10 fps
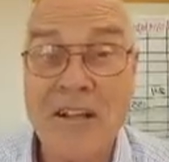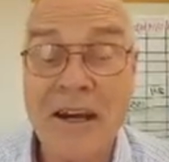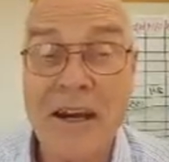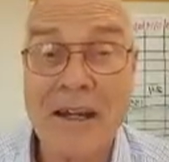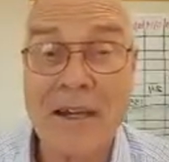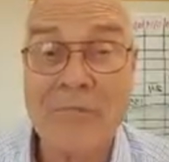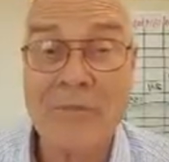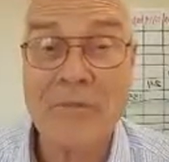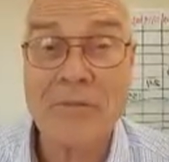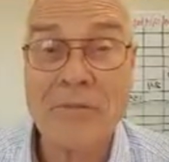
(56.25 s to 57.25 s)

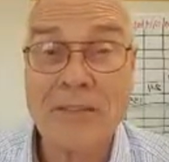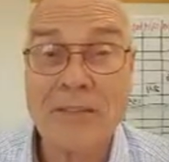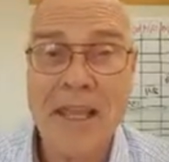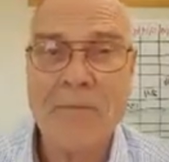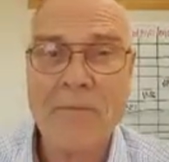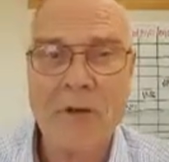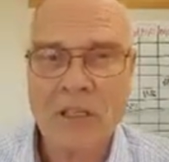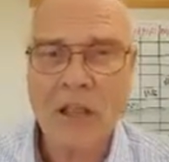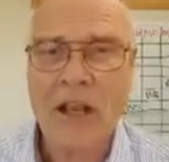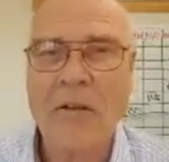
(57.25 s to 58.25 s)
Today we're
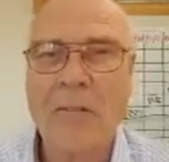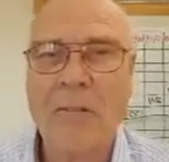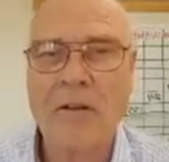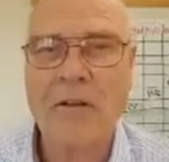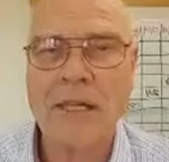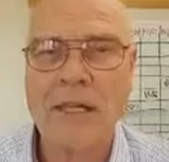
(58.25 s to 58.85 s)
going to talk about